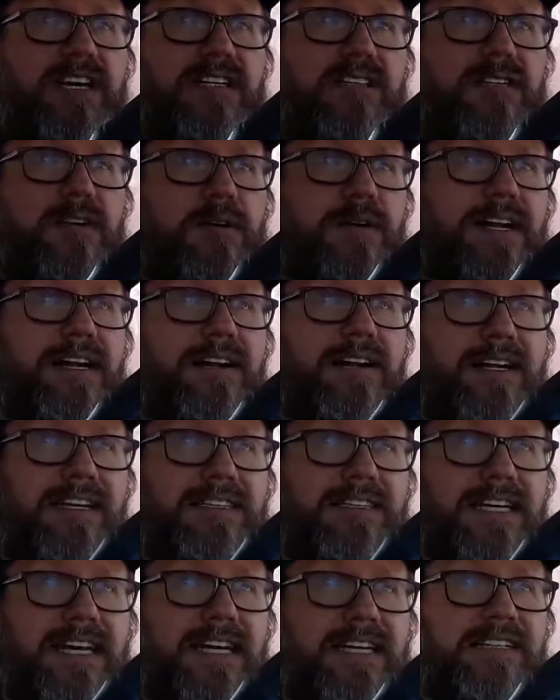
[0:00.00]
cold air
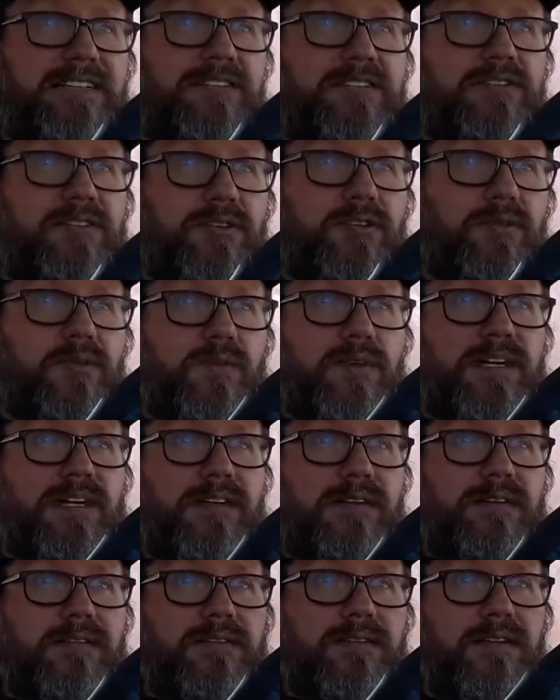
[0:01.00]
intake to uh,
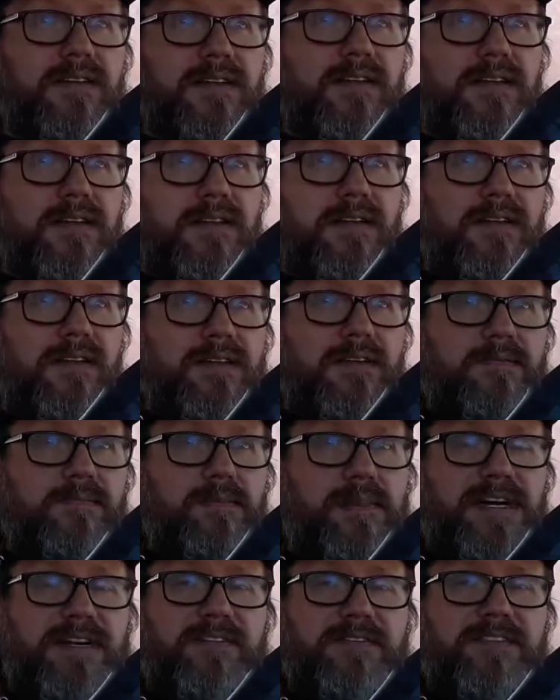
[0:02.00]

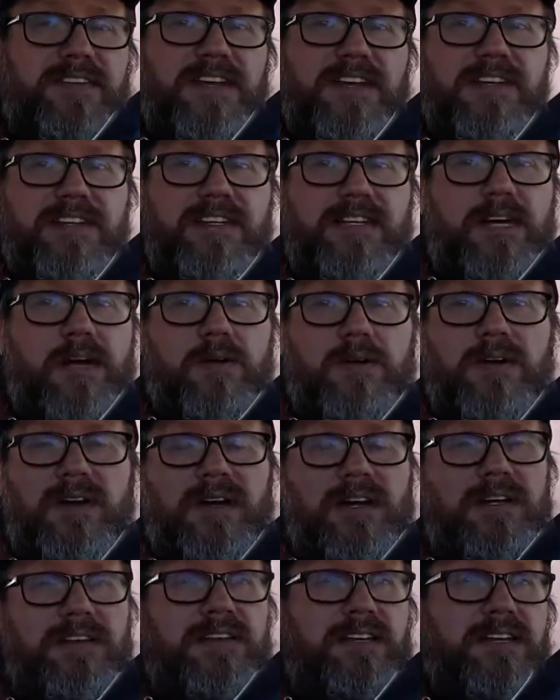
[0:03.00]
better fit the cold,
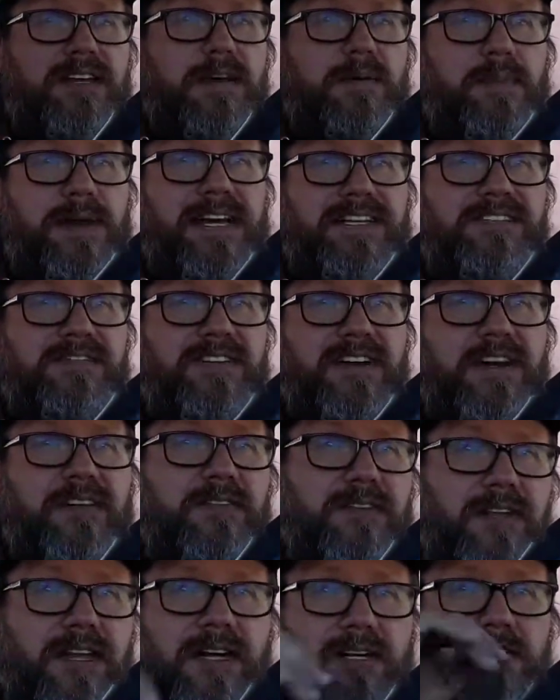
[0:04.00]
uh, the uh, massive air
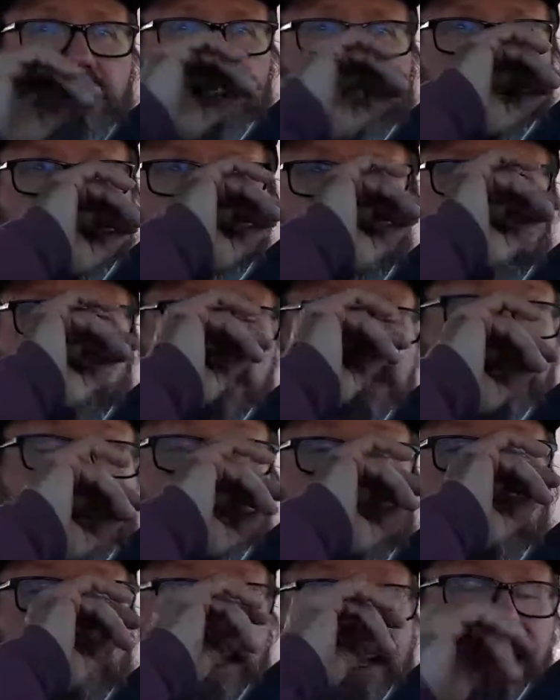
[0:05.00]
flare sensor to
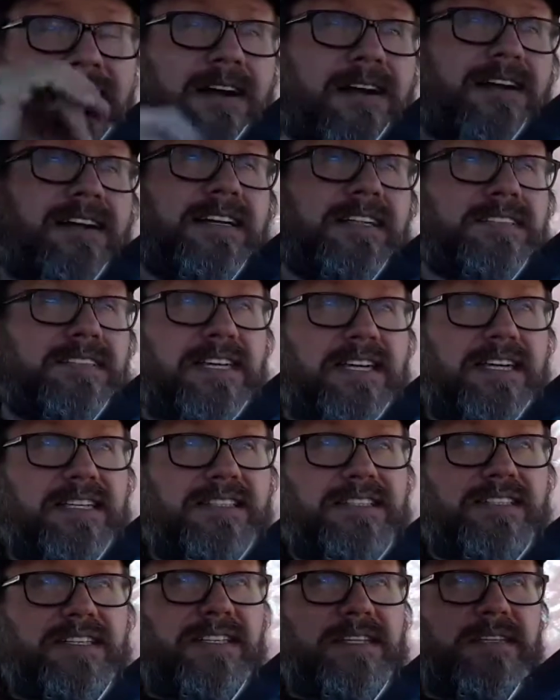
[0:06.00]
the air intake
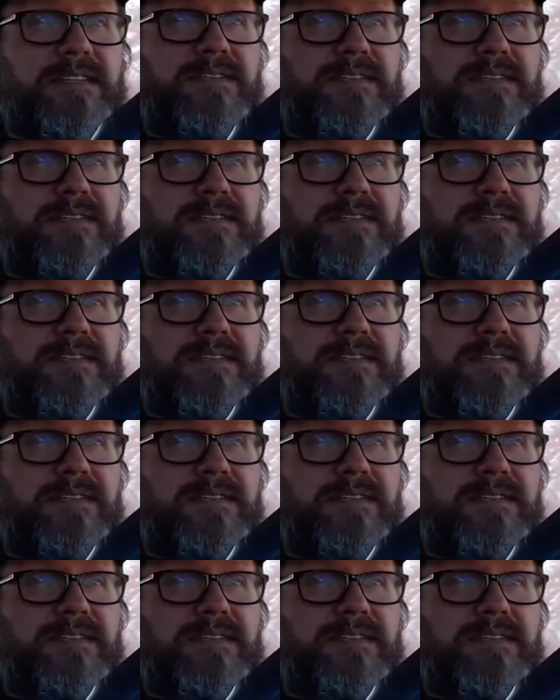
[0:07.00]
itself.